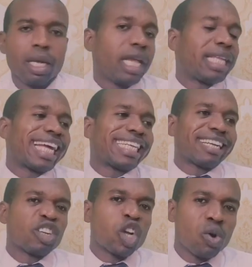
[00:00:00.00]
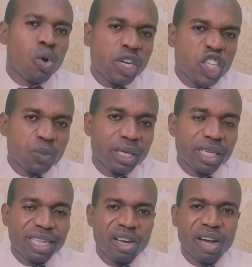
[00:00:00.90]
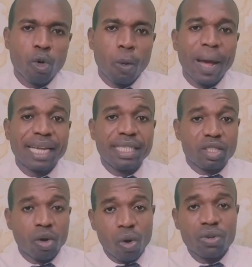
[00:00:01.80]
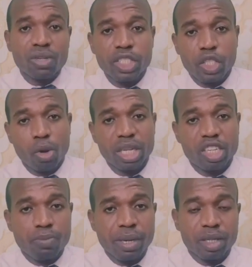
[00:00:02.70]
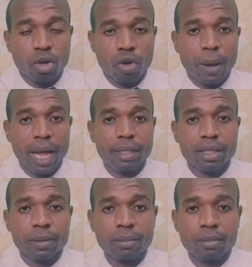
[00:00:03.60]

Either that Holy Spirit occupy it or demonic spirit occupy it.